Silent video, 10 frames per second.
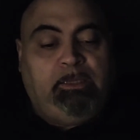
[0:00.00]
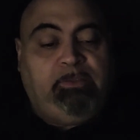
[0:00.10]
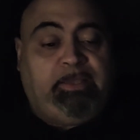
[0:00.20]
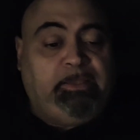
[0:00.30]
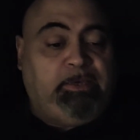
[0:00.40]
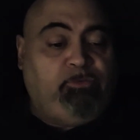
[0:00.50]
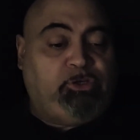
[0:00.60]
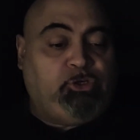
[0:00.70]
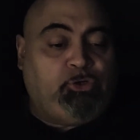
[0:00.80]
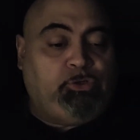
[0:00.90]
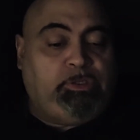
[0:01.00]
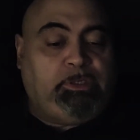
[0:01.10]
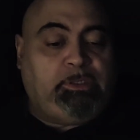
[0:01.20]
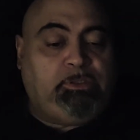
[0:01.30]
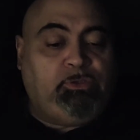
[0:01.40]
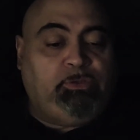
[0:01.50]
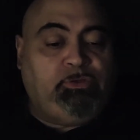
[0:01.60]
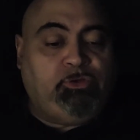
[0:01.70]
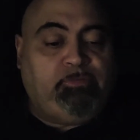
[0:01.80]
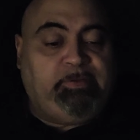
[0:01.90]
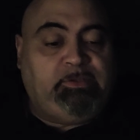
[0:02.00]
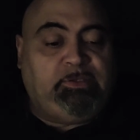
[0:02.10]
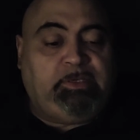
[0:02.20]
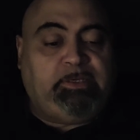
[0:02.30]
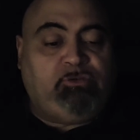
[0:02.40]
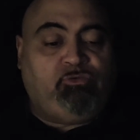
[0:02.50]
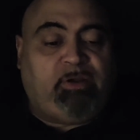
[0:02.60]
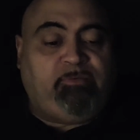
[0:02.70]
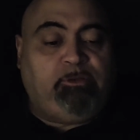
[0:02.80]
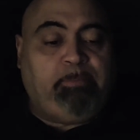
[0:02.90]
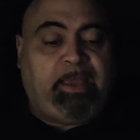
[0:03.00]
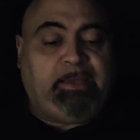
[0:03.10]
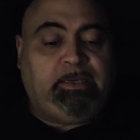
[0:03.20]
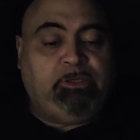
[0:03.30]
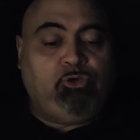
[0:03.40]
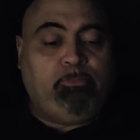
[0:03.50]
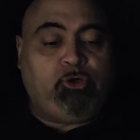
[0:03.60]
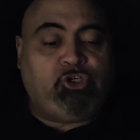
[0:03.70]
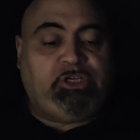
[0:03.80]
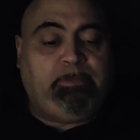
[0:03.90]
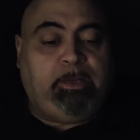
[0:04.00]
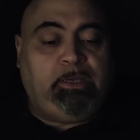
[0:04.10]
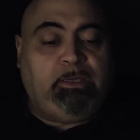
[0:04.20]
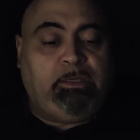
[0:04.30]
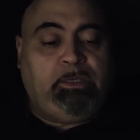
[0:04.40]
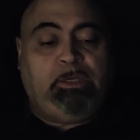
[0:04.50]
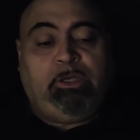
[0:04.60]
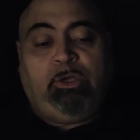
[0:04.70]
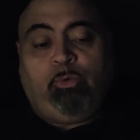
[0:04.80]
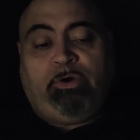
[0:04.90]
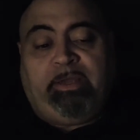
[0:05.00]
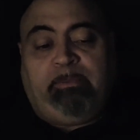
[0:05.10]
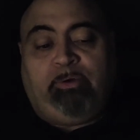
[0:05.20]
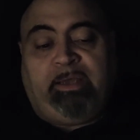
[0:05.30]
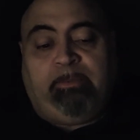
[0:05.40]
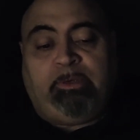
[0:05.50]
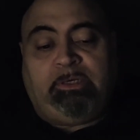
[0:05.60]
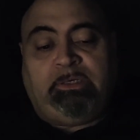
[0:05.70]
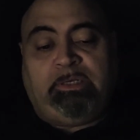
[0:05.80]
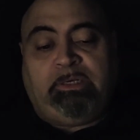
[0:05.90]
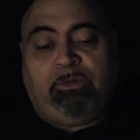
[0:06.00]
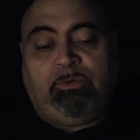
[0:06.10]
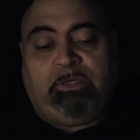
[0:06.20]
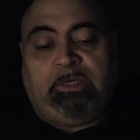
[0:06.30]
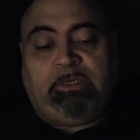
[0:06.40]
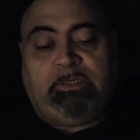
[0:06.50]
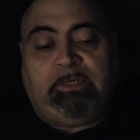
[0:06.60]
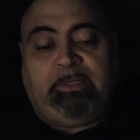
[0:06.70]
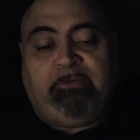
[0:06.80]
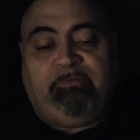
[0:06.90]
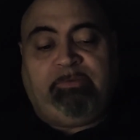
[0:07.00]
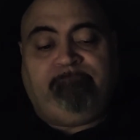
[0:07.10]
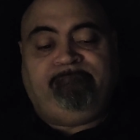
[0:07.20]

Then they returned to the servants and traveled back to Beersheba, where Abraham continued to live.